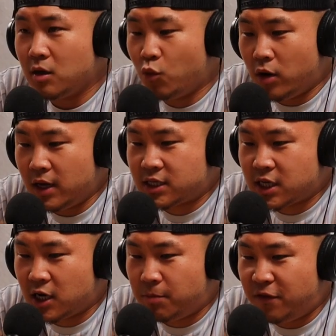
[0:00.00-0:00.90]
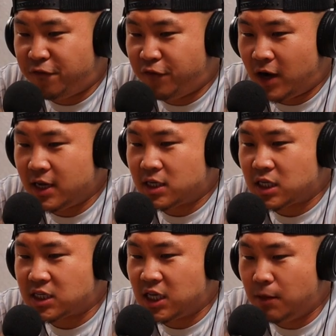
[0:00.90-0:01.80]
well it's going to be funny to
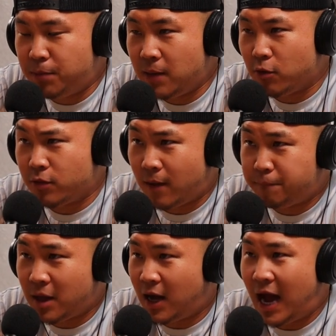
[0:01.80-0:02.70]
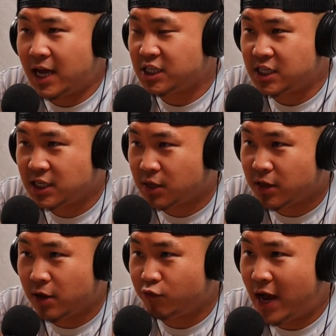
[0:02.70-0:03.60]
see people i could see some of
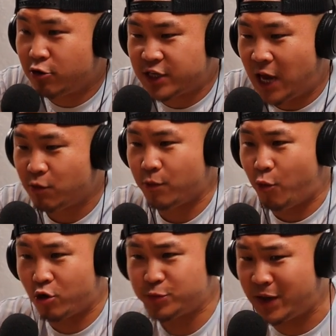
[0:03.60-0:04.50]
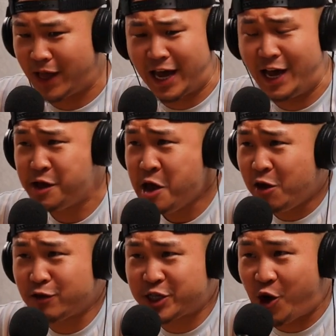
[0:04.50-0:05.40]
the entertainment reporters being like huh,
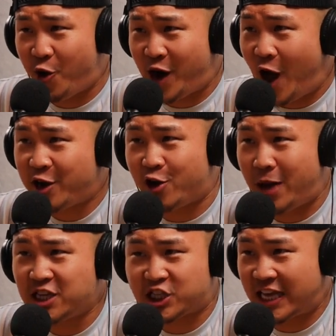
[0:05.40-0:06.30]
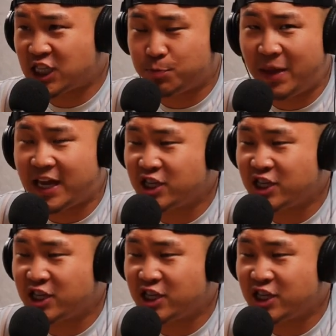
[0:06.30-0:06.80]
what's going on here am i just like speaking